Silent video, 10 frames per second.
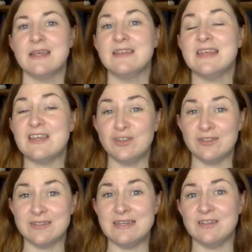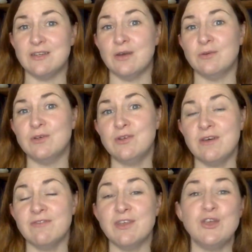They just need to know
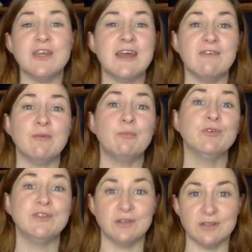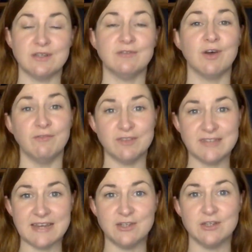enough that you can have a productive
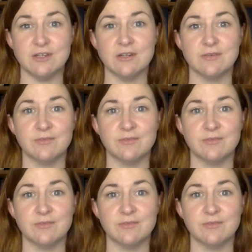conversation.